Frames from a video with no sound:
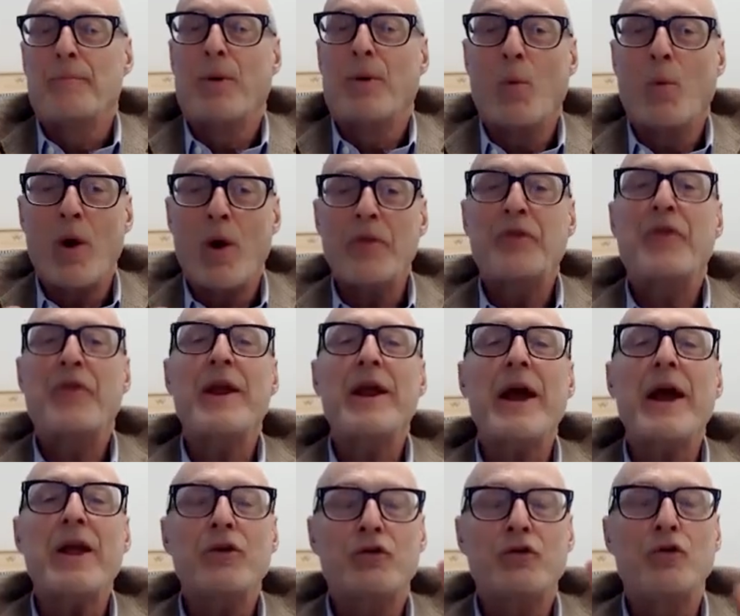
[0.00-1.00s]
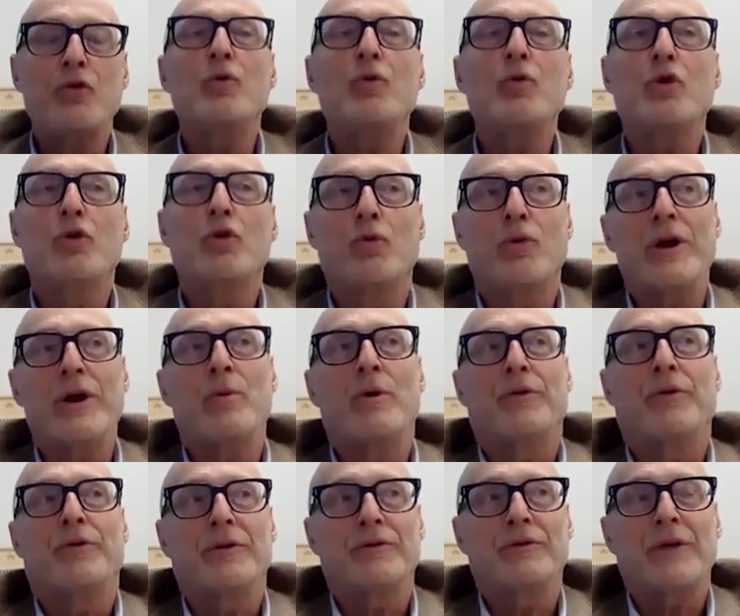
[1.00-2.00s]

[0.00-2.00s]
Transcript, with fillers: But one thing I do agree with